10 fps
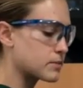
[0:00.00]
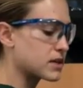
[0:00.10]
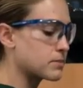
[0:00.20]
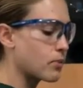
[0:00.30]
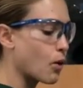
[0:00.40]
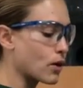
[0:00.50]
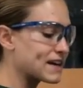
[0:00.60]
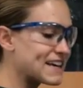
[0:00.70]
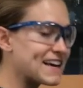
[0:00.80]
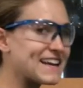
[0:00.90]
I'm going to pour
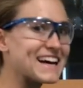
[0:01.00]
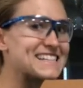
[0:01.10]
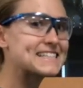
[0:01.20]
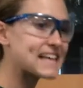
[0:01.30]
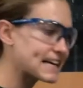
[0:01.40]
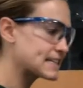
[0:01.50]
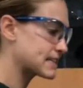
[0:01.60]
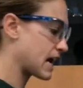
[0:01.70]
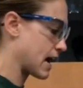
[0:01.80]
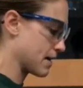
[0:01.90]
it in a second
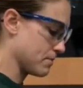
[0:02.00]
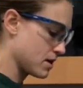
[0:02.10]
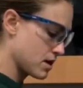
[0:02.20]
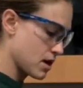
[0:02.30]
time